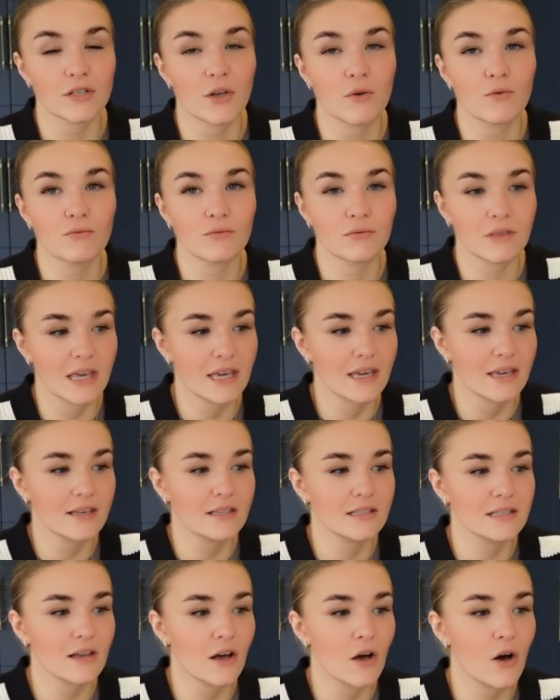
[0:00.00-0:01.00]
So
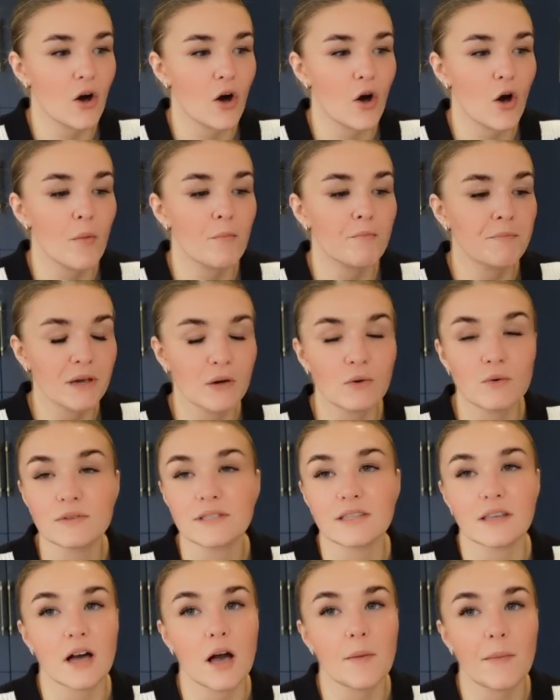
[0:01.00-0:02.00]
these are bills
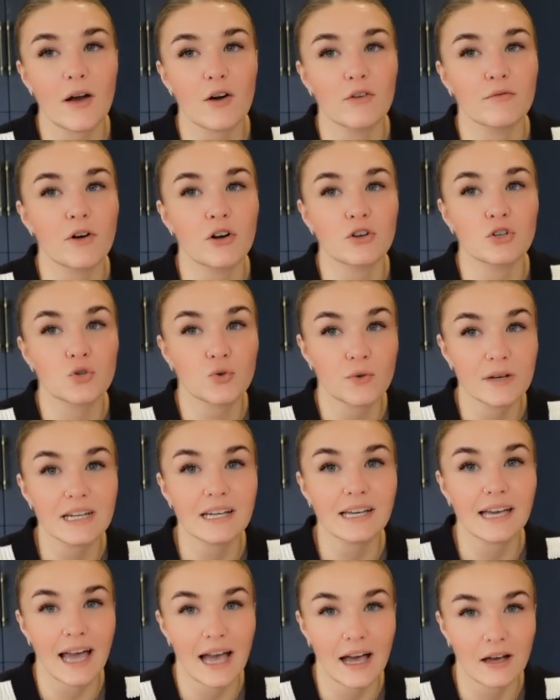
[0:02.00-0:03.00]
that come out of our joint
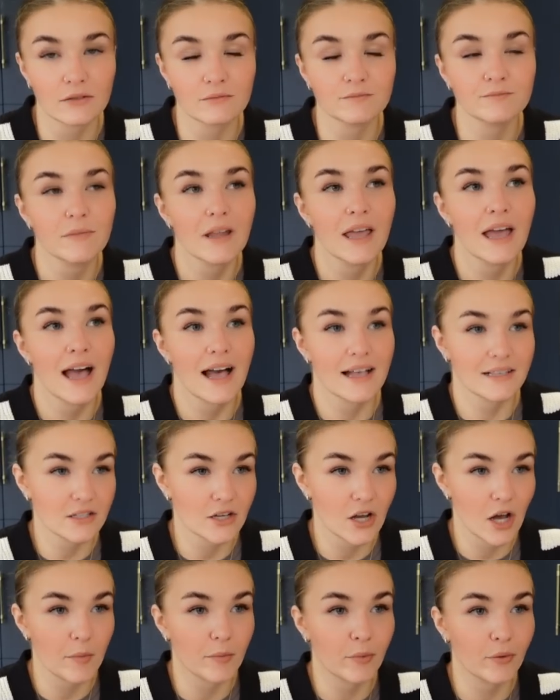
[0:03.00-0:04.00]
account as a
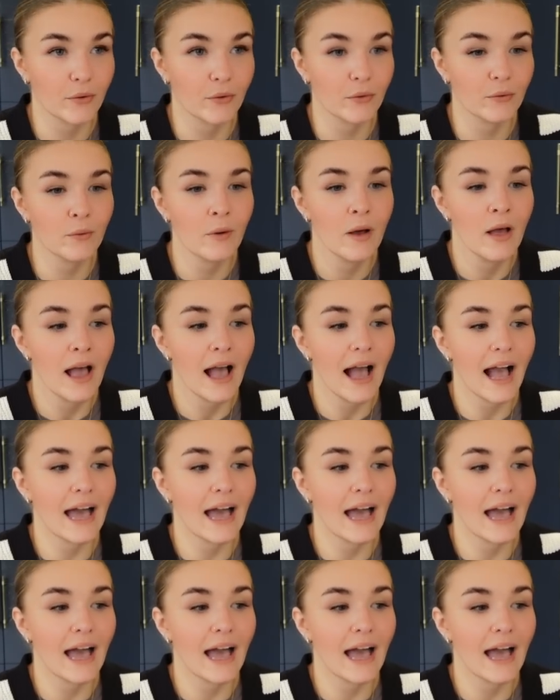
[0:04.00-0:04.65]
couple,